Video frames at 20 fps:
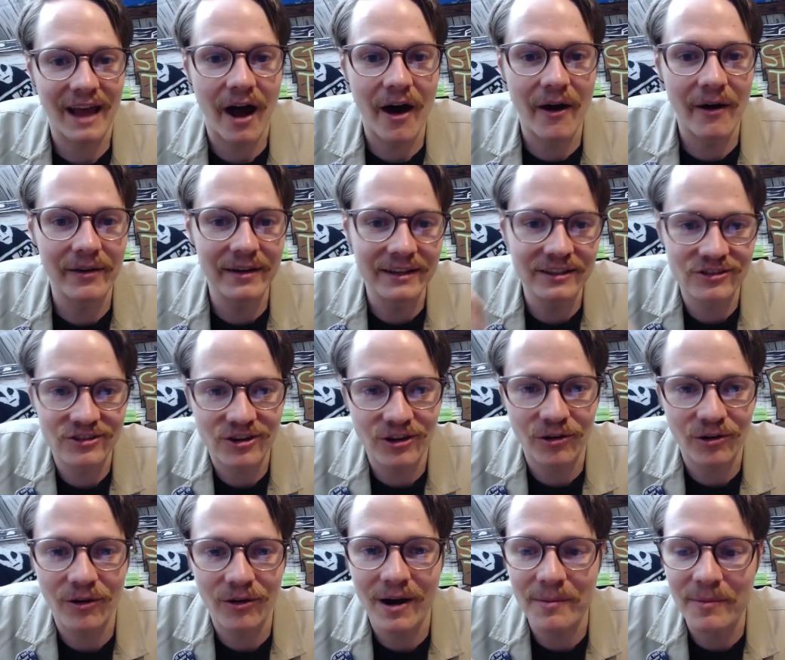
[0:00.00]

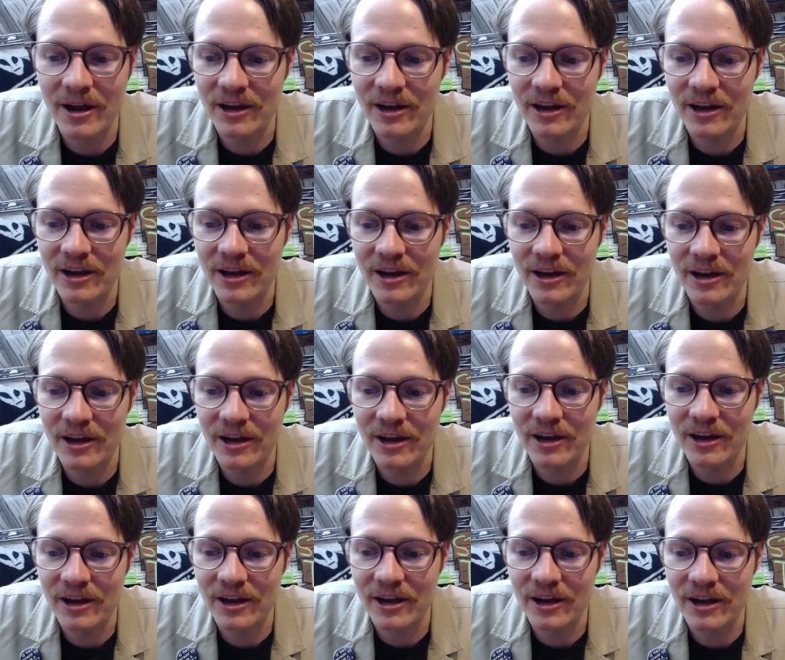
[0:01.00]
Instagram and Twitch, and
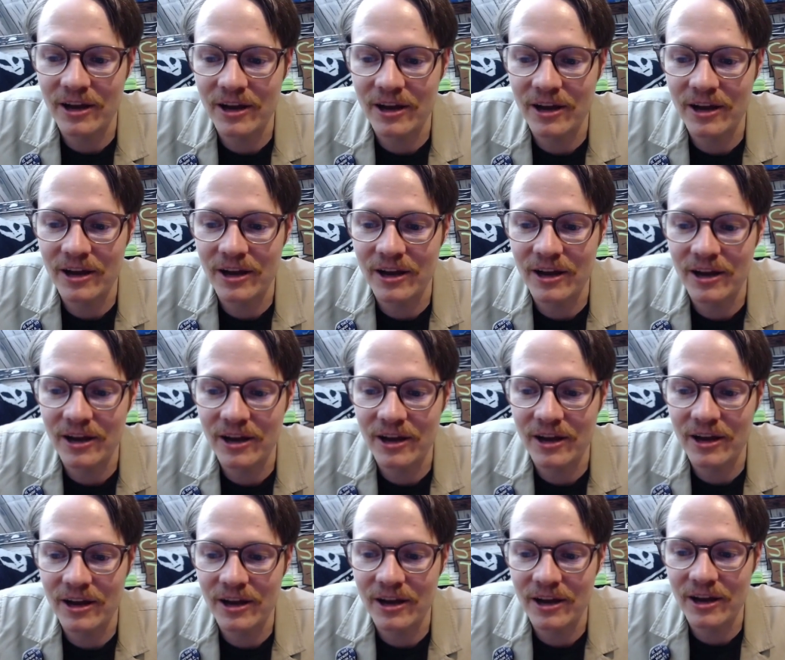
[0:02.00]
now it's hurting
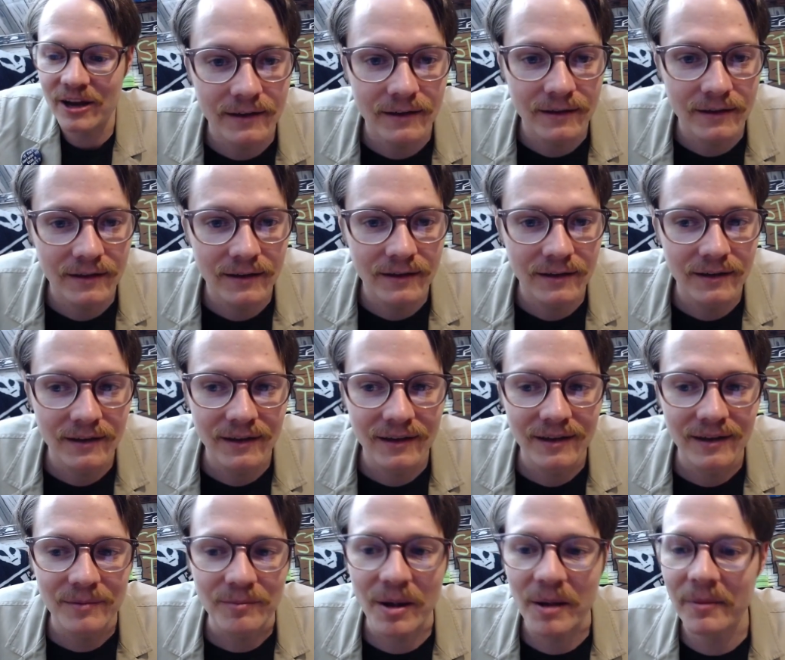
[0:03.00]
everybody.
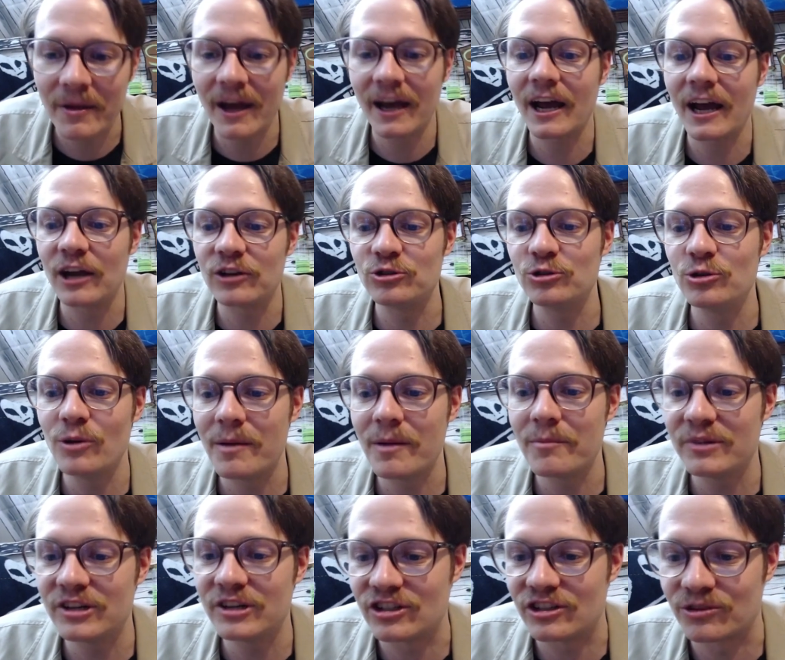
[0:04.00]
Maybe I got too
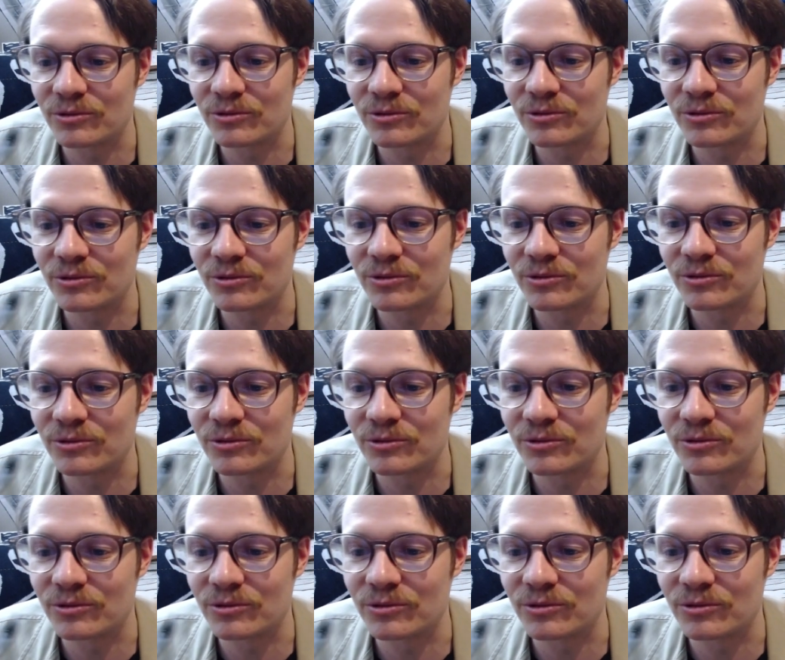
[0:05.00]
ambitious with how we can
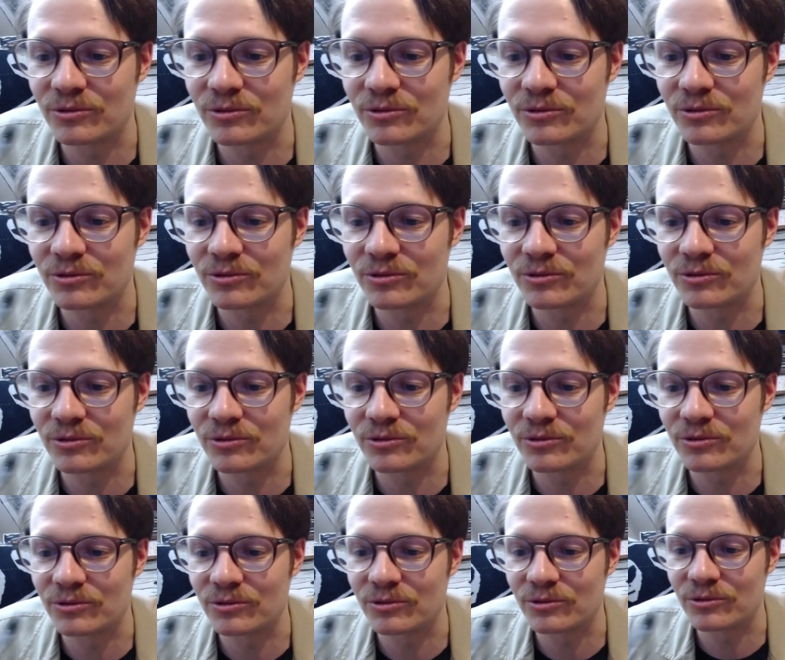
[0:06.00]
make this work.
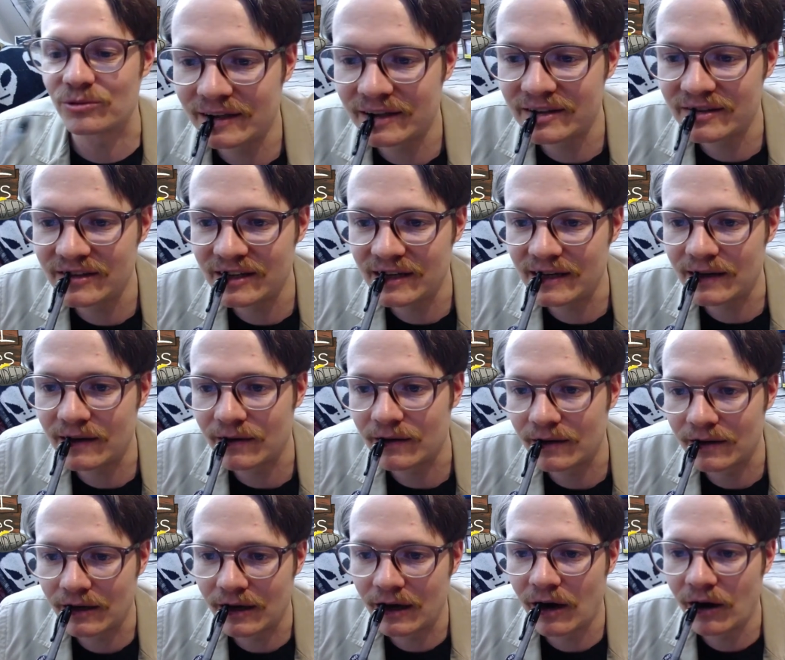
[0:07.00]
Alright, let's see.
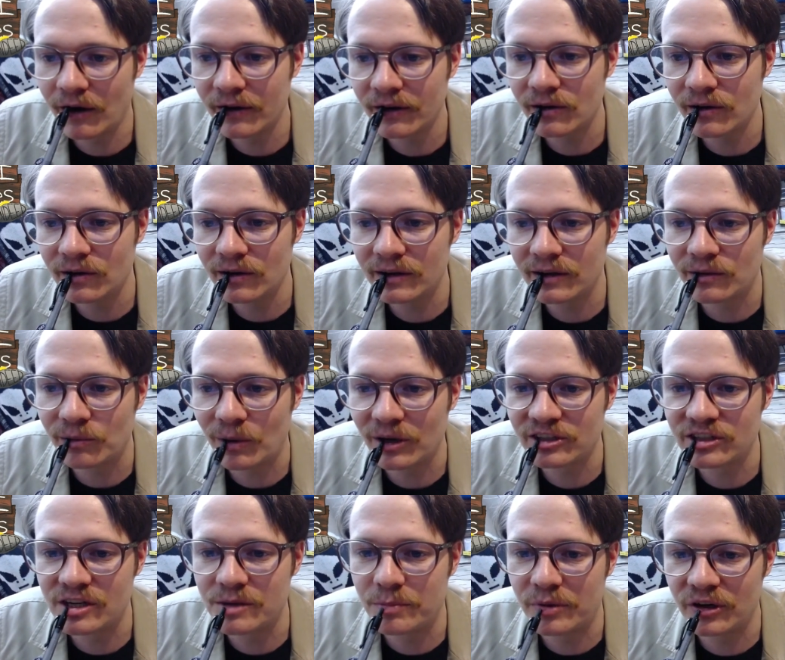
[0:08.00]
Article in the
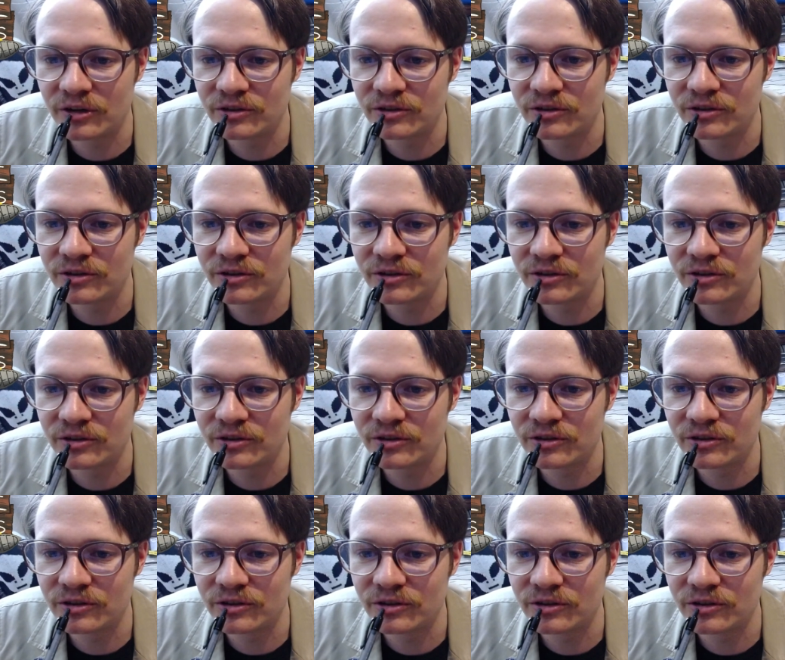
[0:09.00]
Washington Post today with
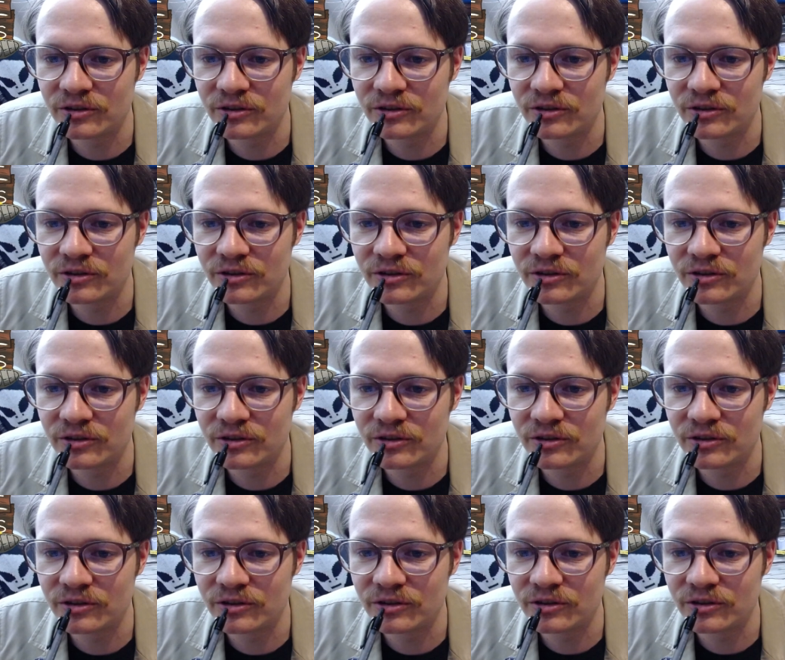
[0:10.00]
the headline,
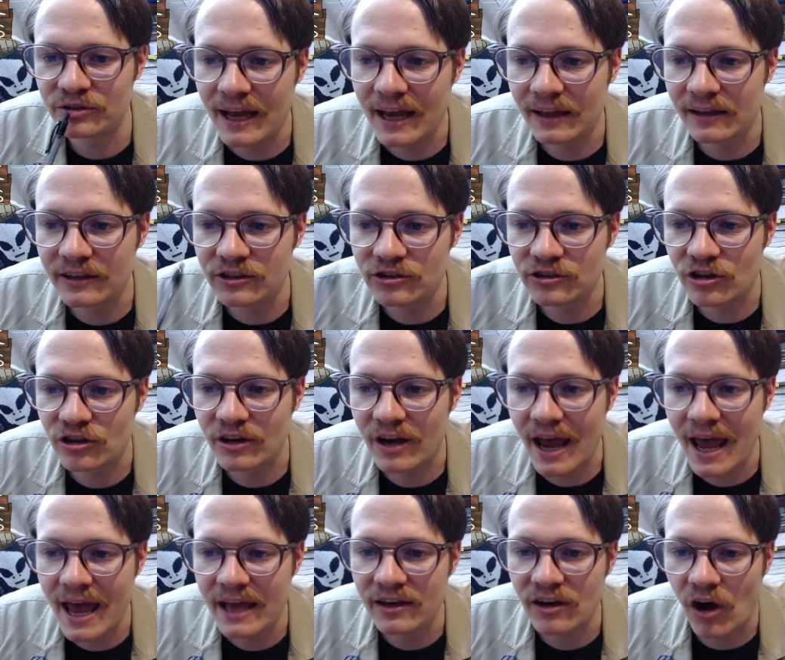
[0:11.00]
"Contacting Aliens Could
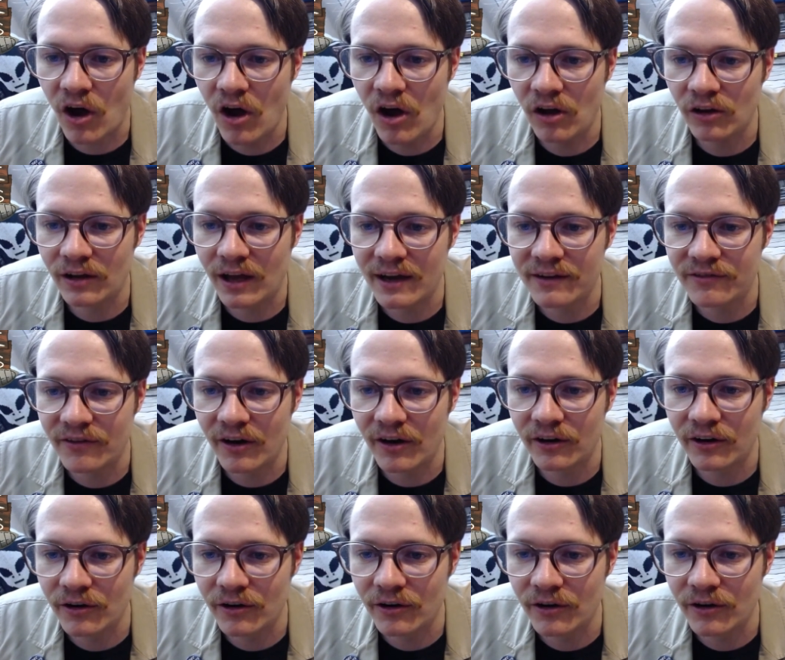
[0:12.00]
End All Life on
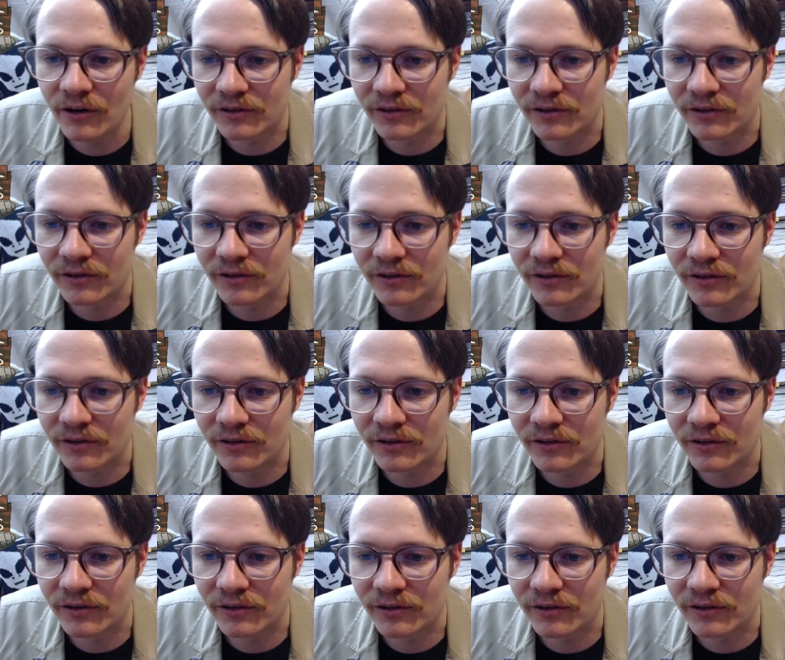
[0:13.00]
Earth. Let's Stop
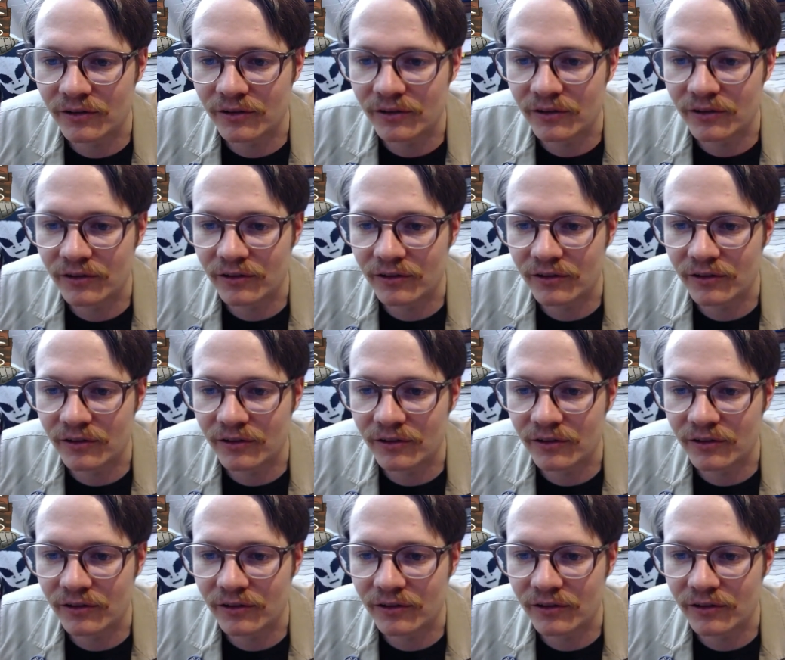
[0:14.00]
Trying."